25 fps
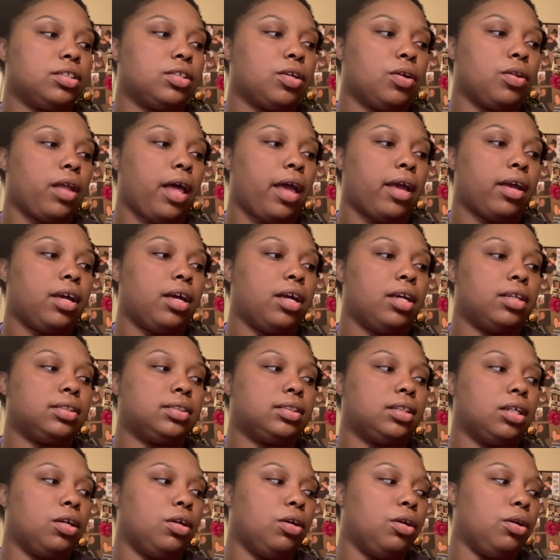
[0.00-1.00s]
So like
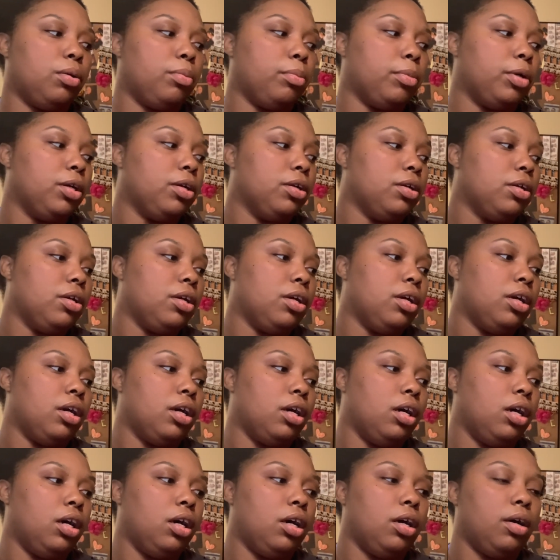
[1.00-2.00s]
custom
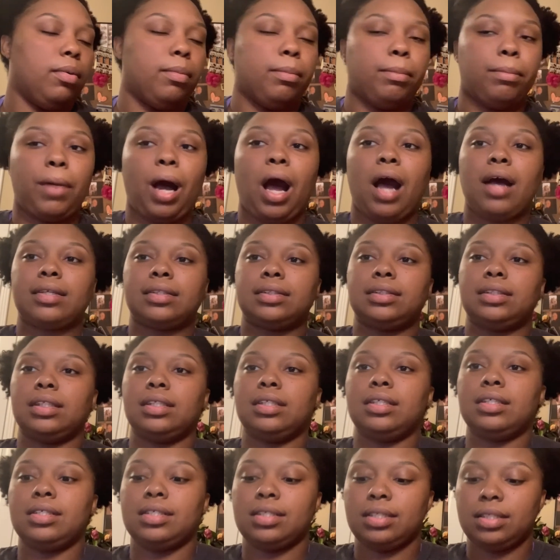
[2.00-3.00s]

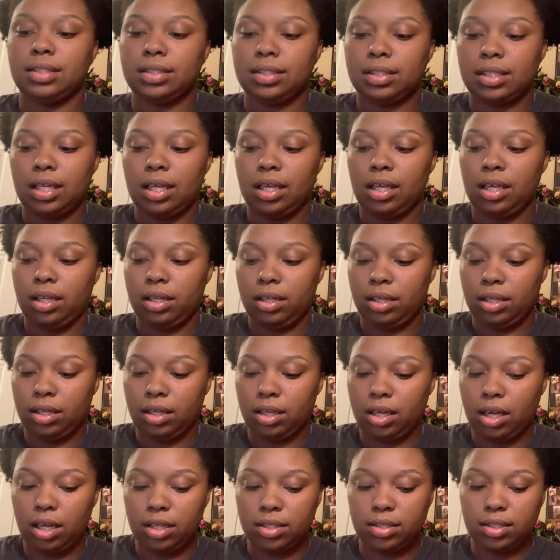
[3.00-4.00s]
boxes and
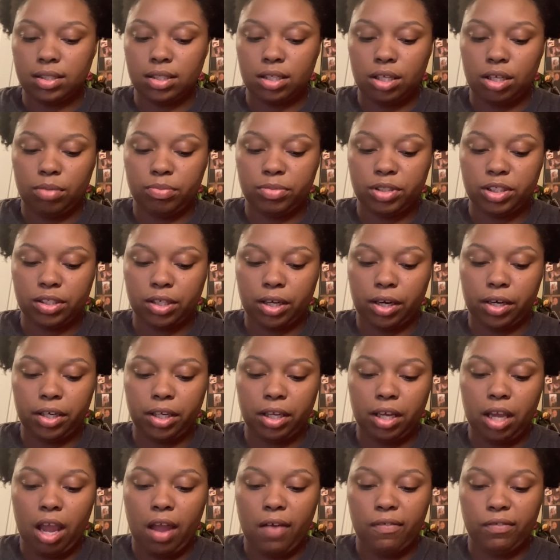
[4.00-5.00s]
custom
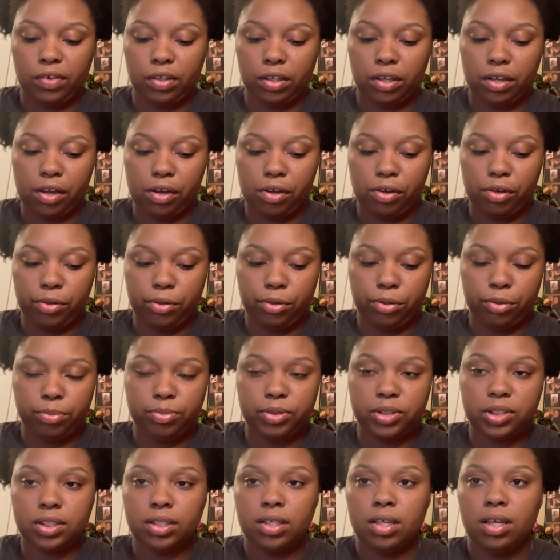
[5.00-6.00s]
sturdy
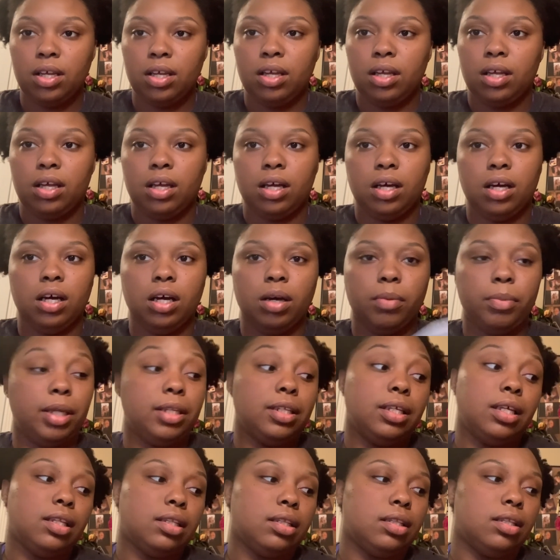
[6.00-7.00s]
envelopes. And
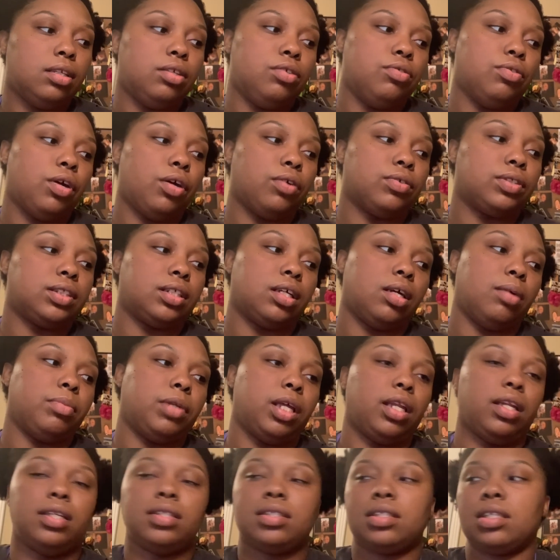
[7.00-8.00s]
then, you know, some
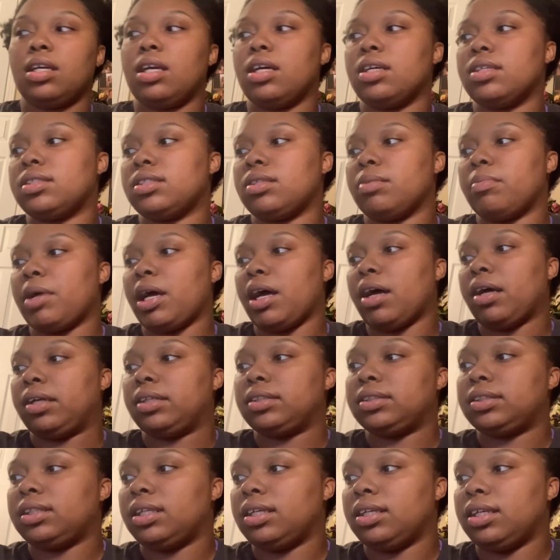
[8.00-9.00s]
that isn't
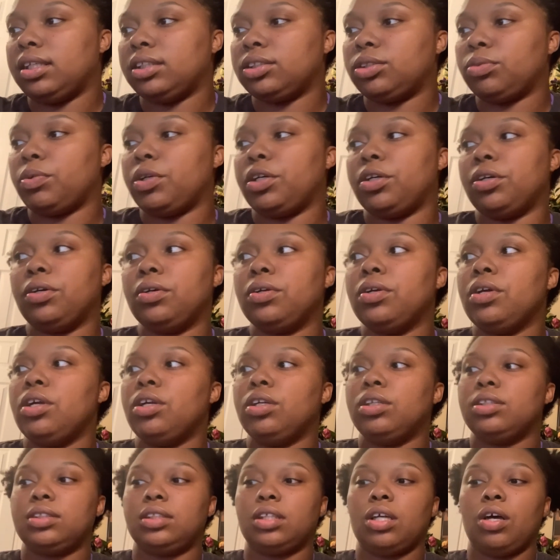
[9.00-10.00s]
customized as well.
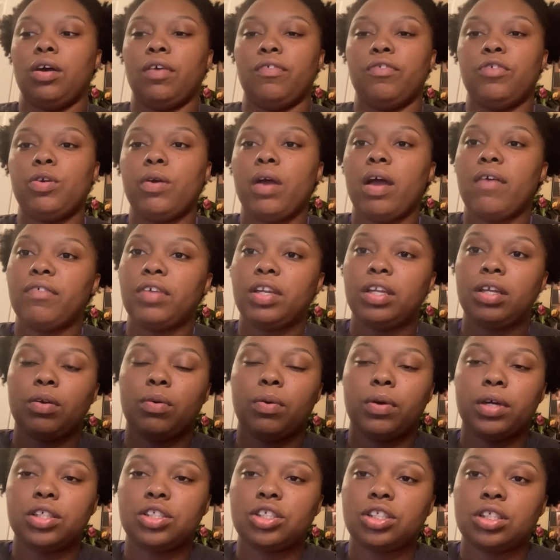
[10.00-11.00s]
So if you have any
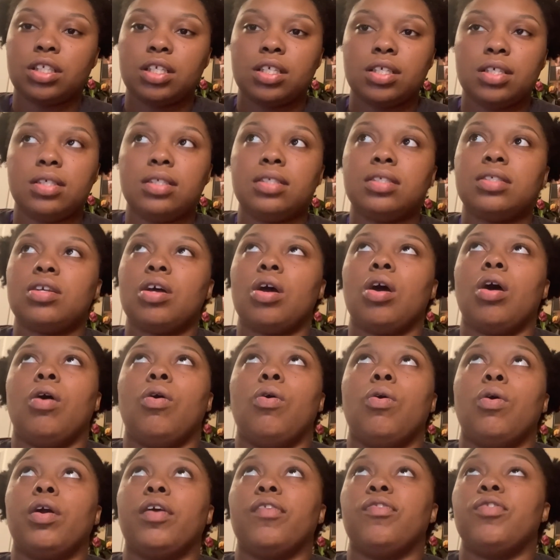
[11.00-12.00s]
questions
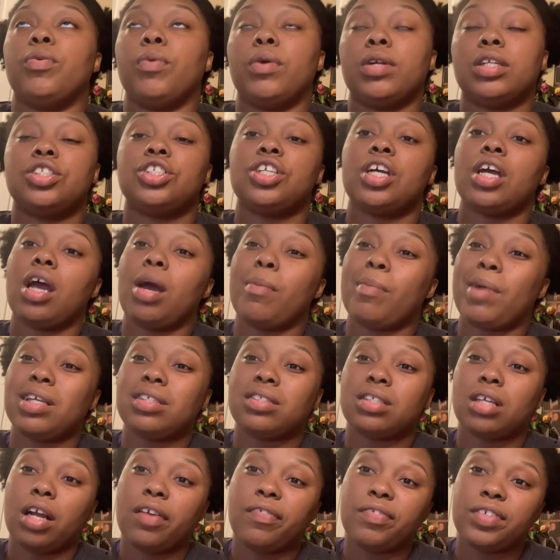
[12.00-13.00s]
or if you want to check out my
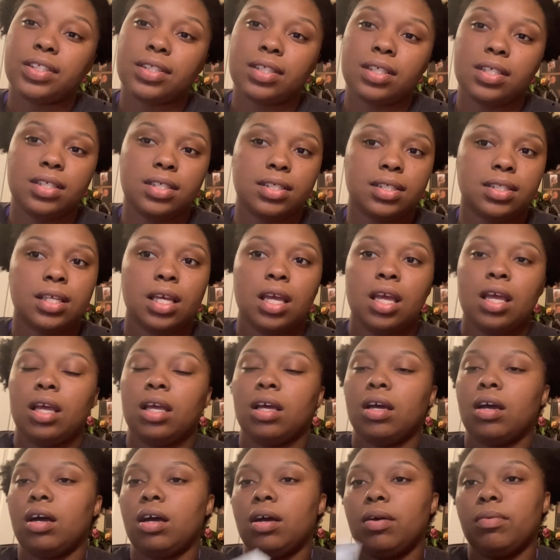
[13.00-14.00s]
services,
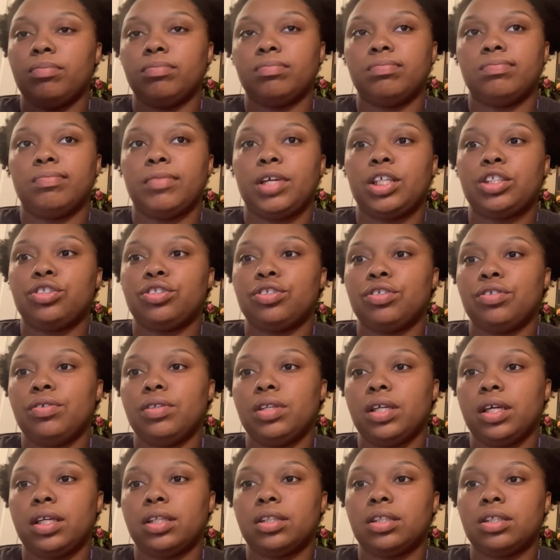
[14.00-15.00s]
make sure you
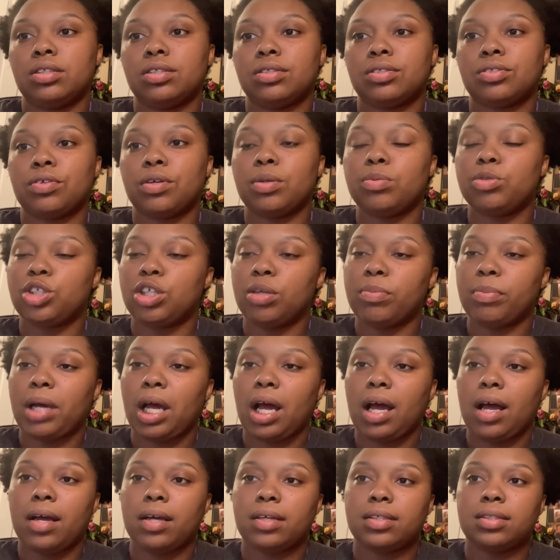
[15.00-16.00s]
look at the description
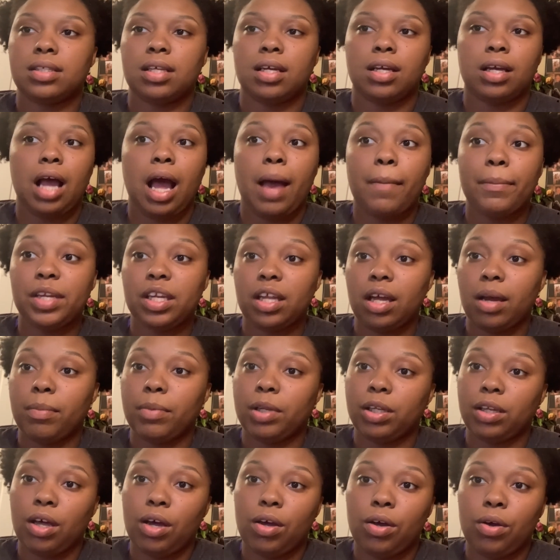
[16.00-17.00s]
box. Comment down
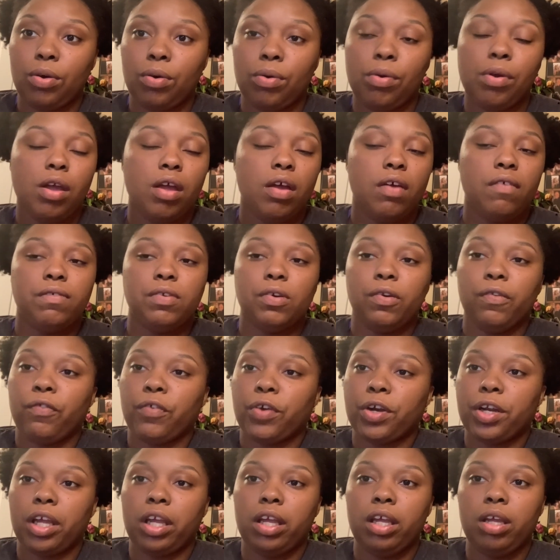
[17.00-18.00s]
below. Feel
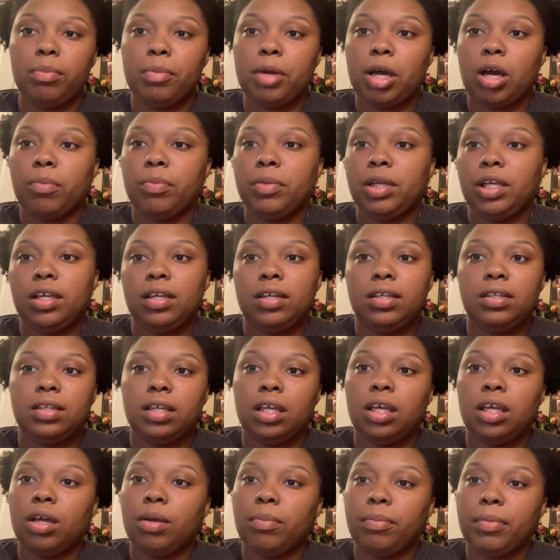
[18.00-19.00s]
free to email me,
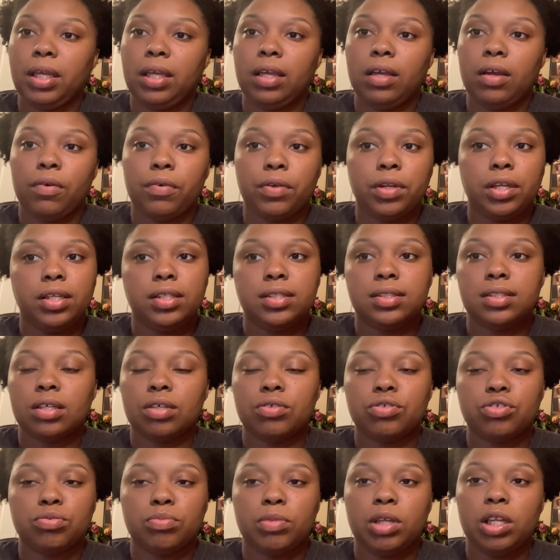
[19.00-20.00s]
DM me on any
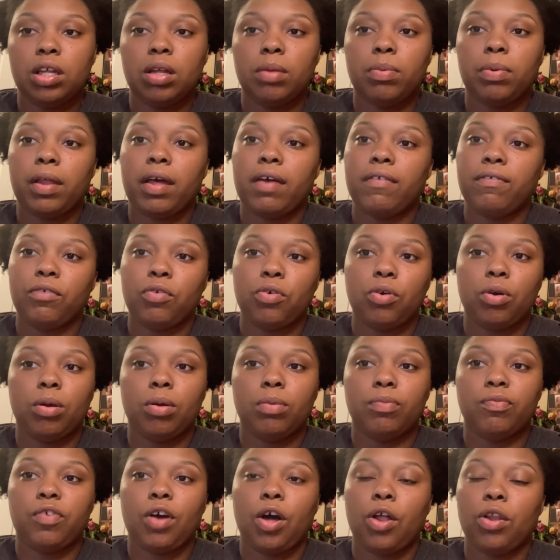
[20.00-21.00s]
social media
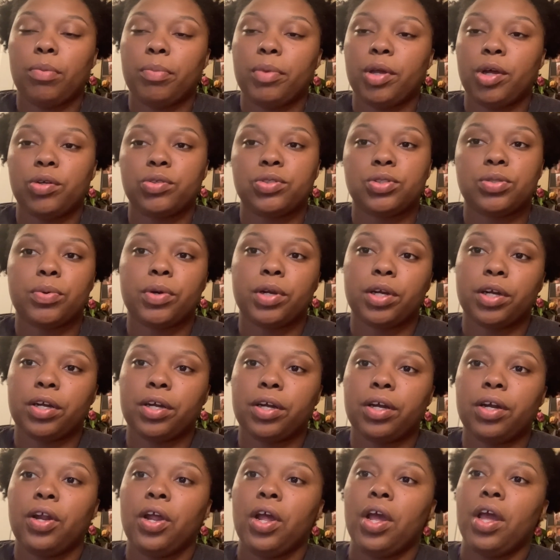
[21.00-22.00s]
platform. Follow me on
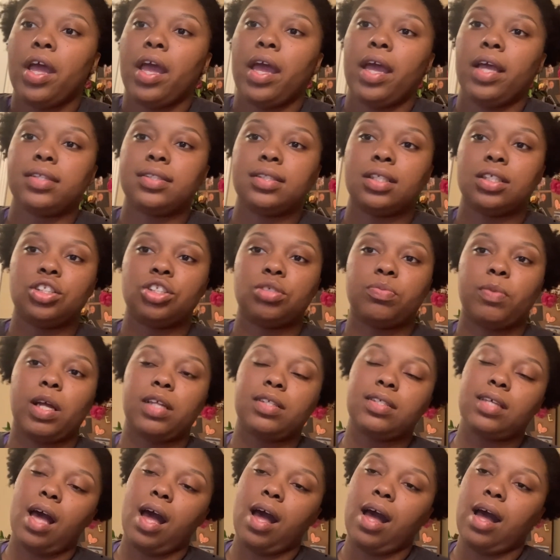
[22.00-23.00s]
Twitter at Touched by
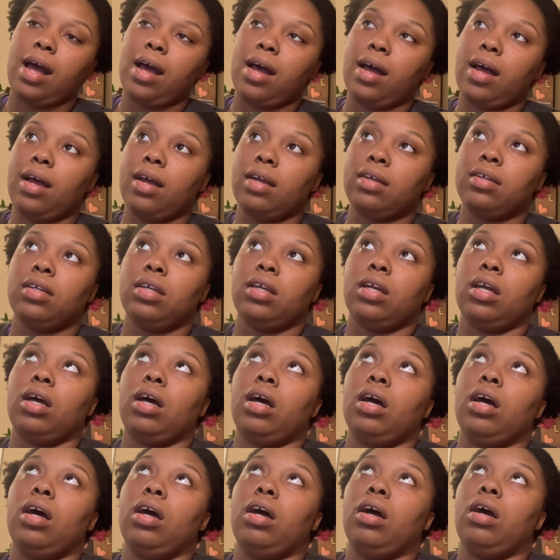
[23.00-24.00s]
Ty.
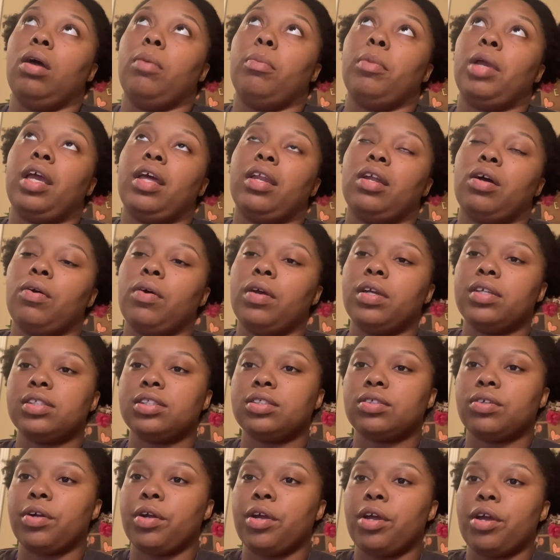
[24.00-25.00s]
And on
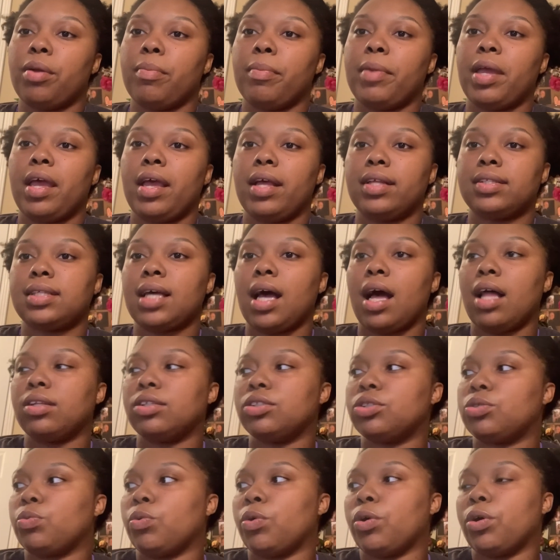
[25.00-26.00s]
Instagram at
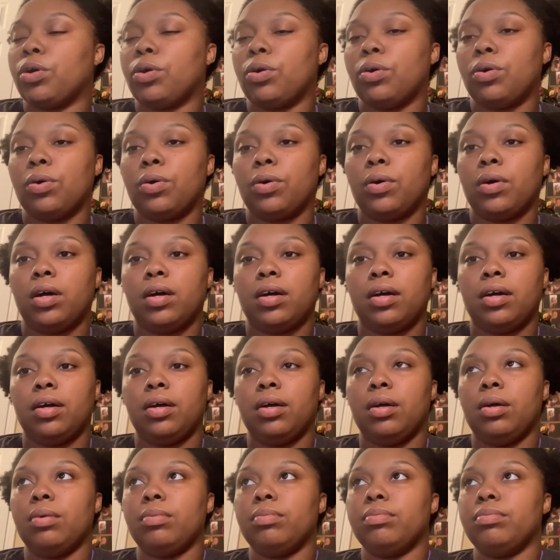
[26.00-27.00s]
Tyler's
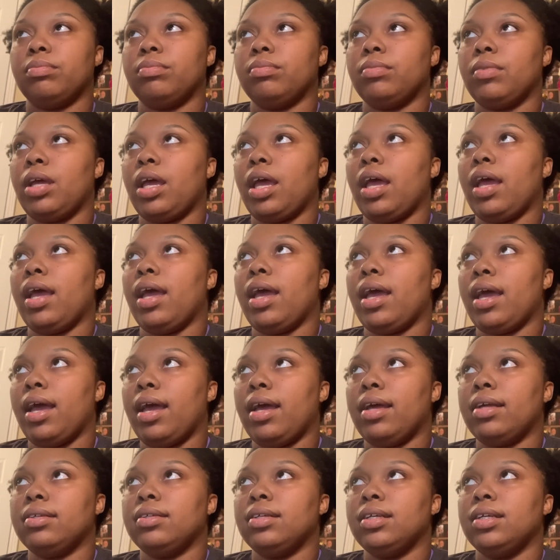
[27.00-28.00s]
World,
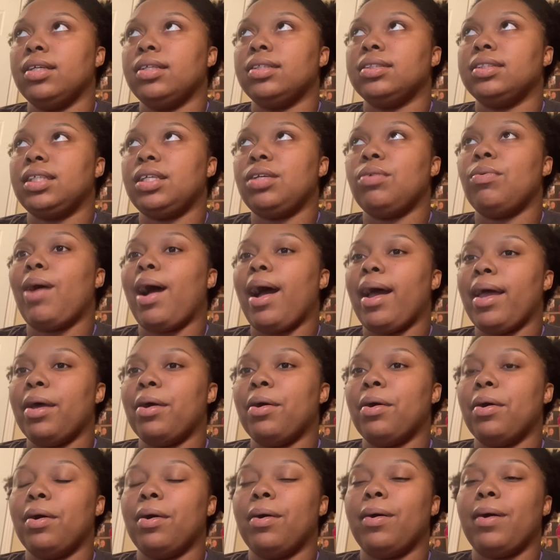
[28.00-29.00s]
at
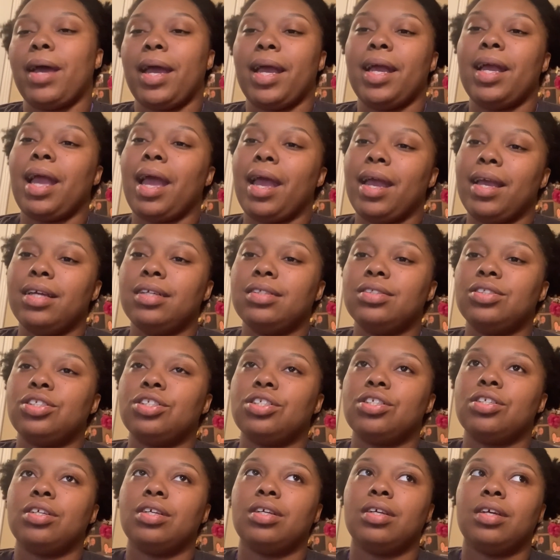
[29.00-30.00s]

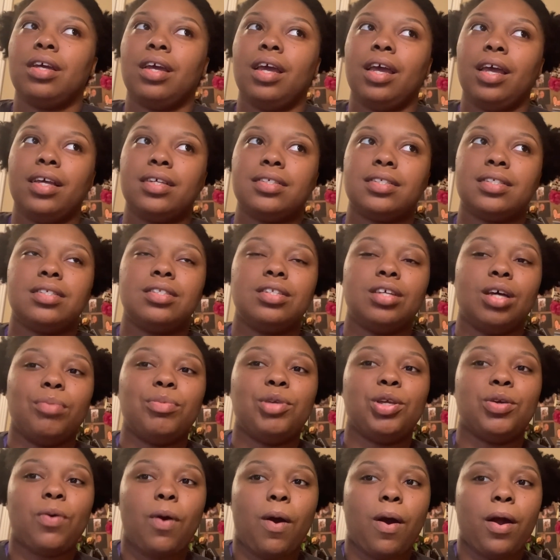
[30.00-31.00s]

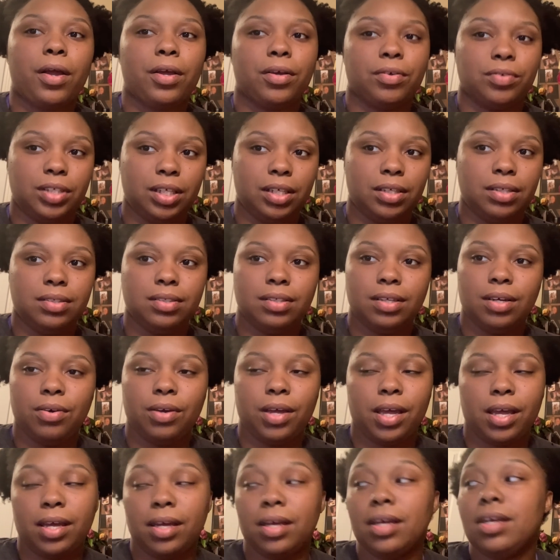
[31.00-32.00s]
TYLLAHSWRLD.
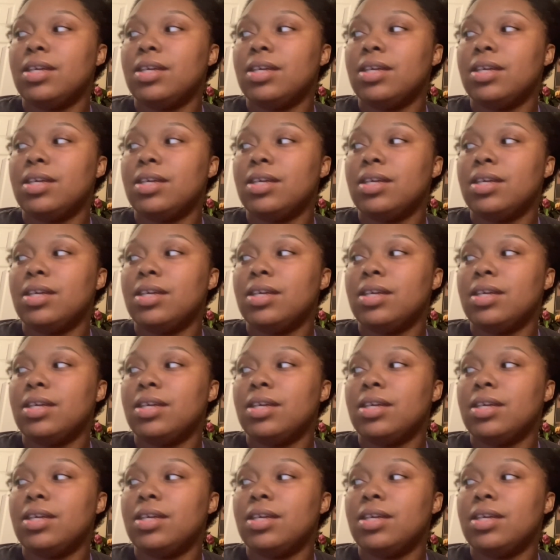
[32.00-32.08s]
Okay.